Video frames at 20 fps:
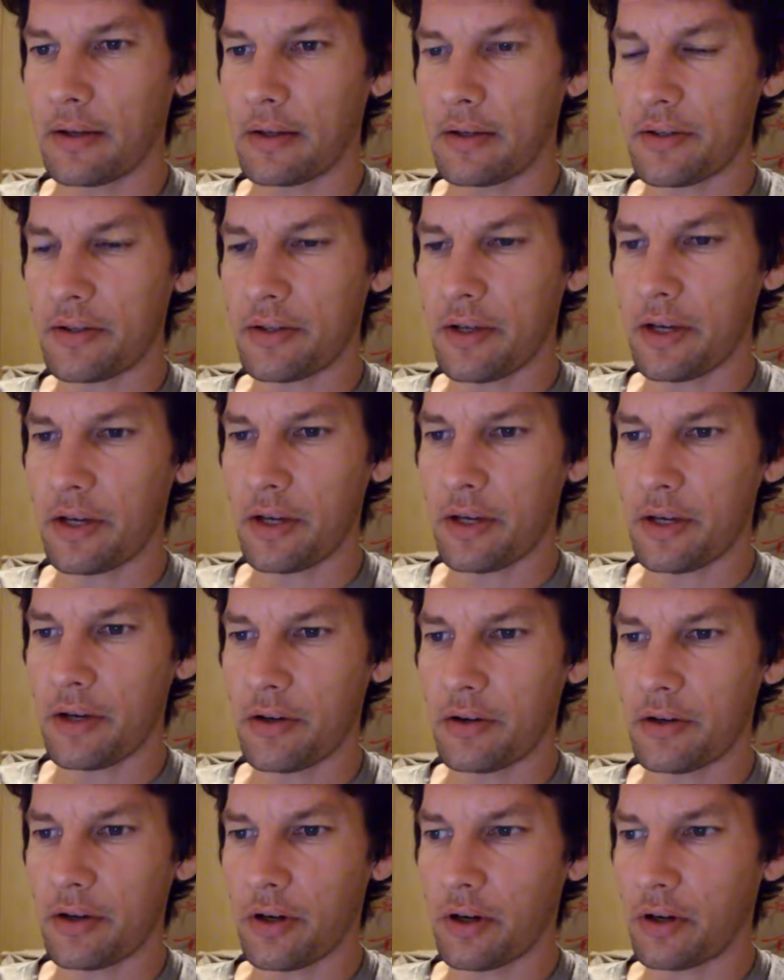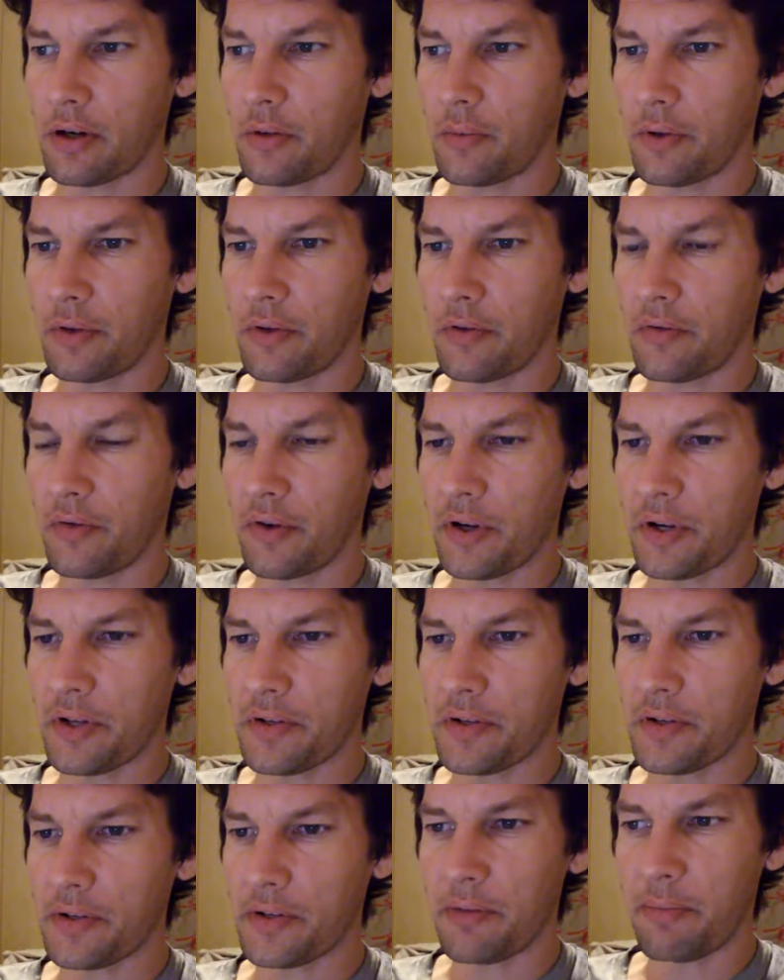say you're talking with your
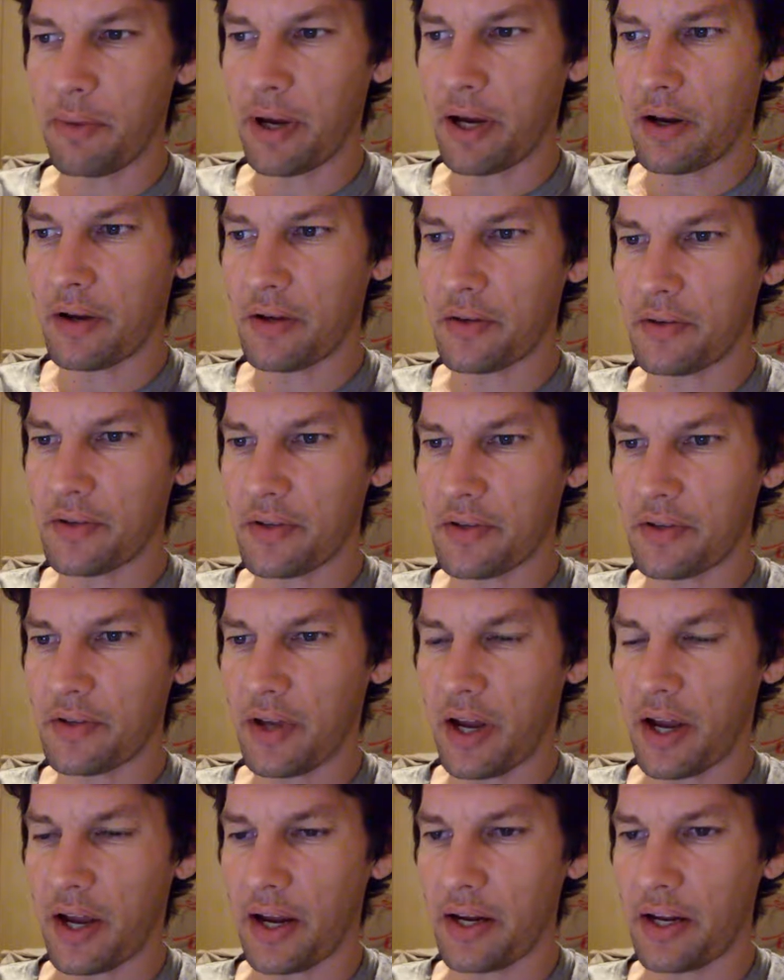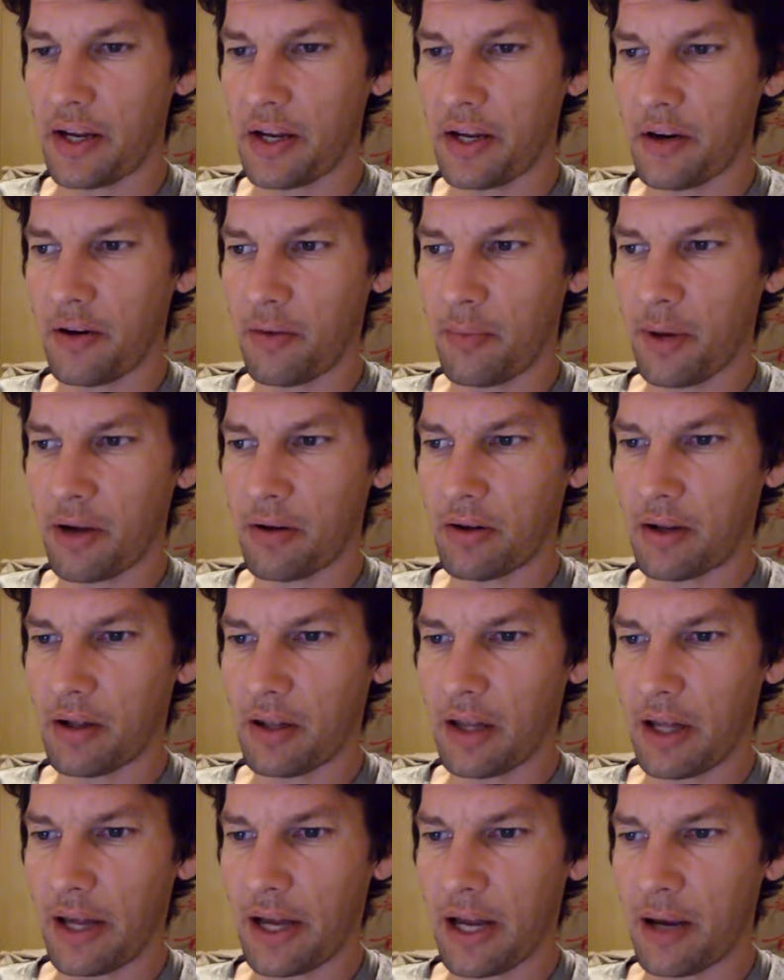friends about society or about
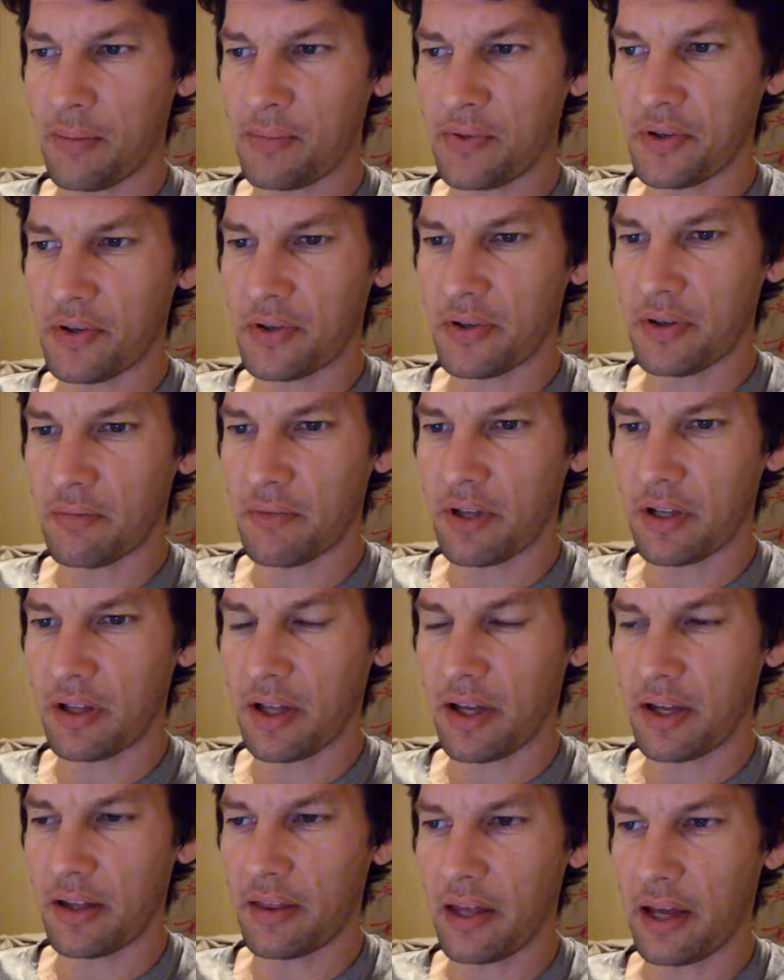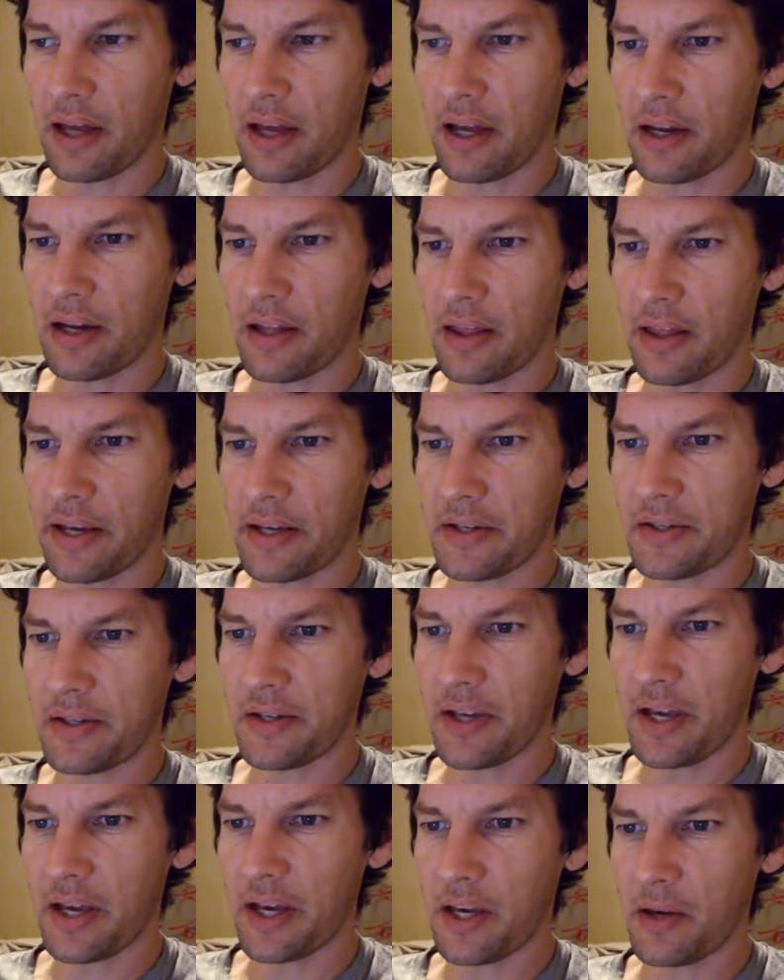collapse or something like that, and they
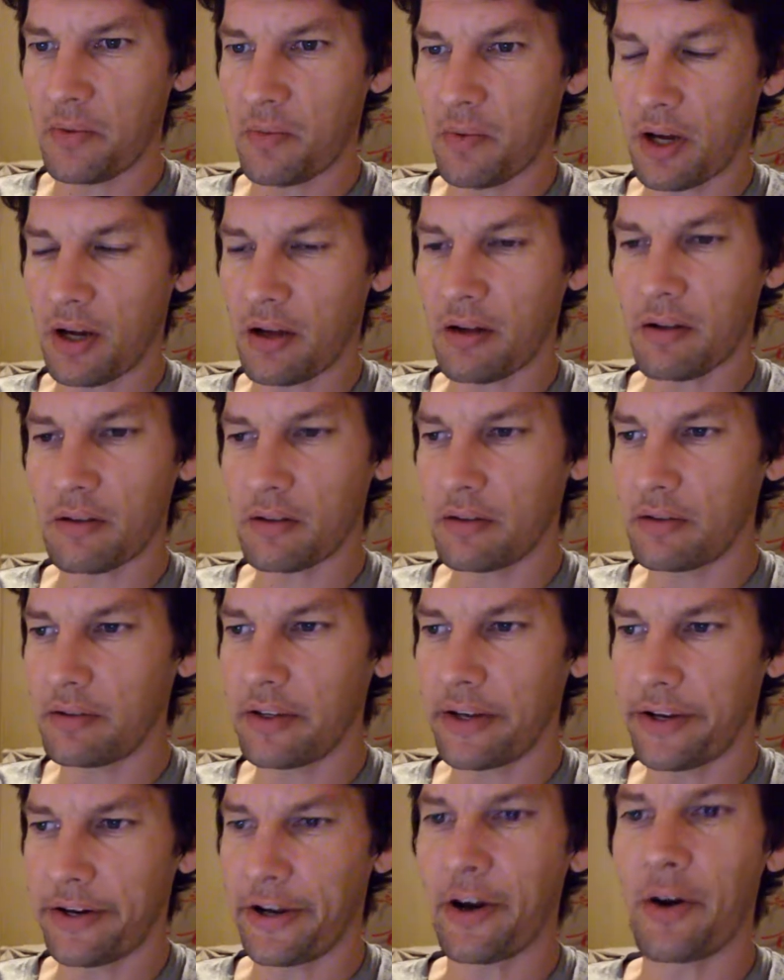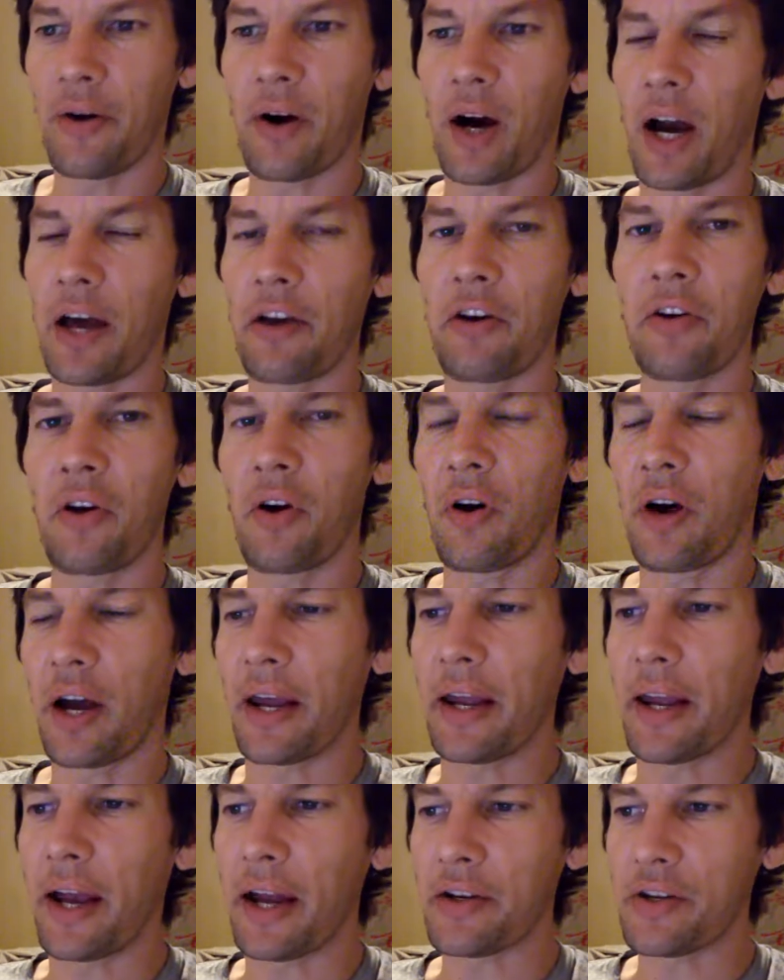say, well, you know, I don't know,
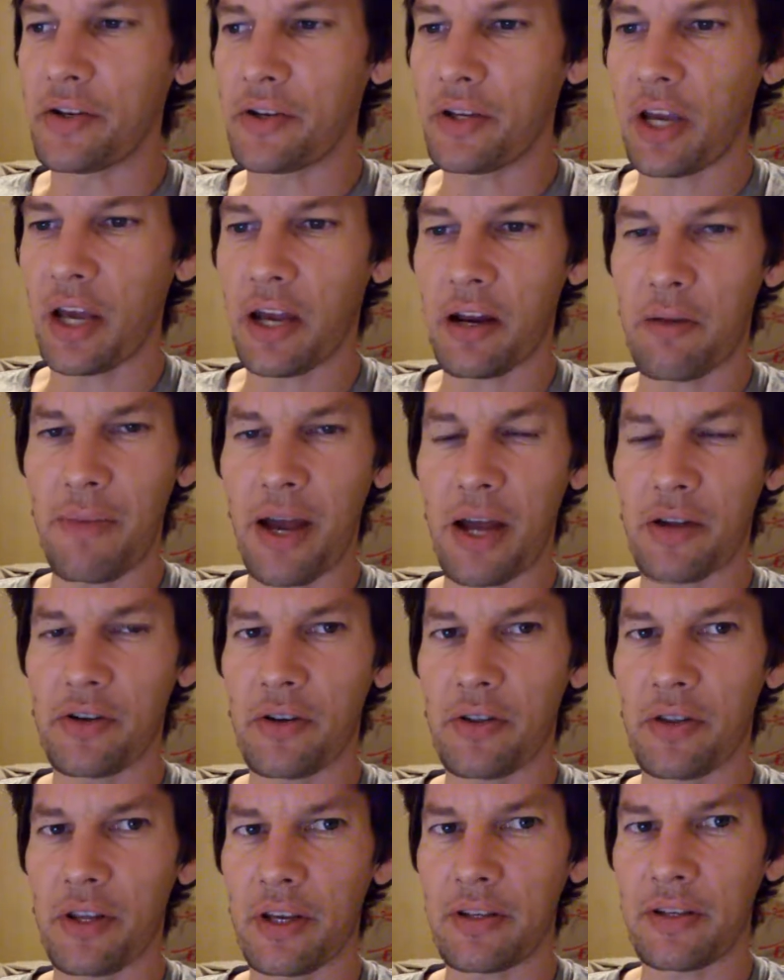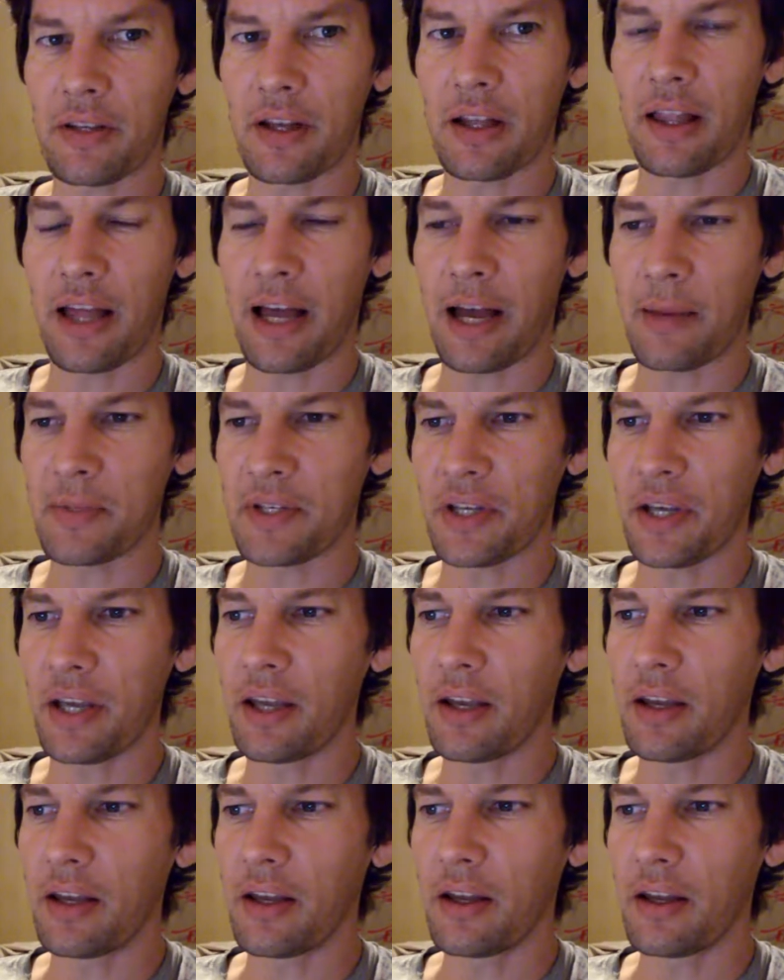I just can't imagine things
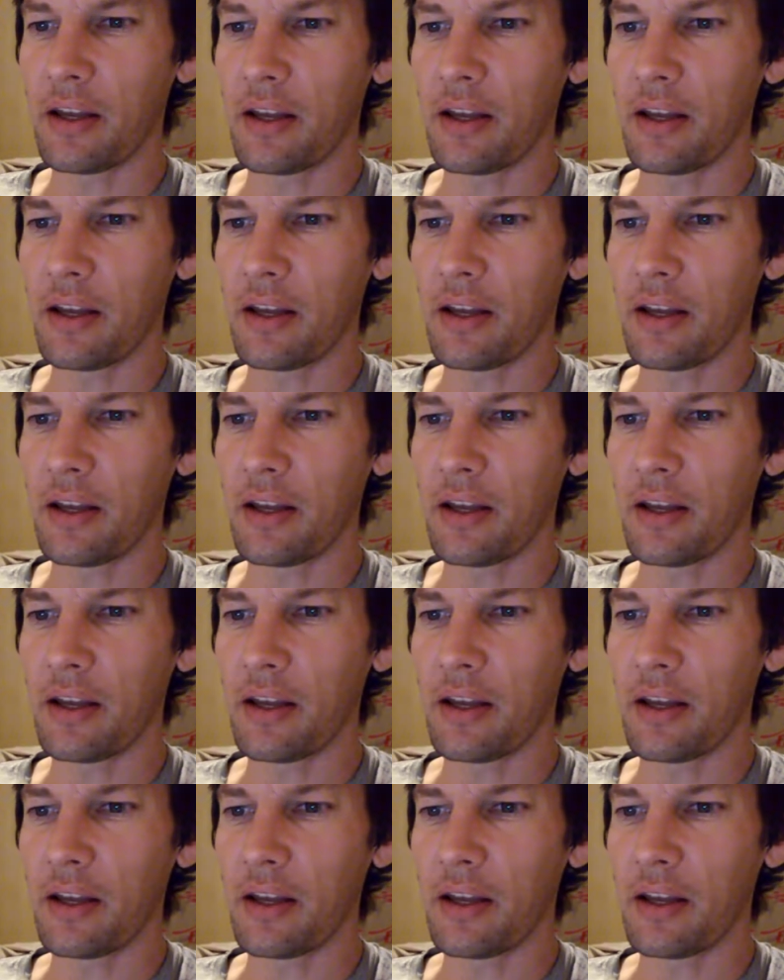collapsing.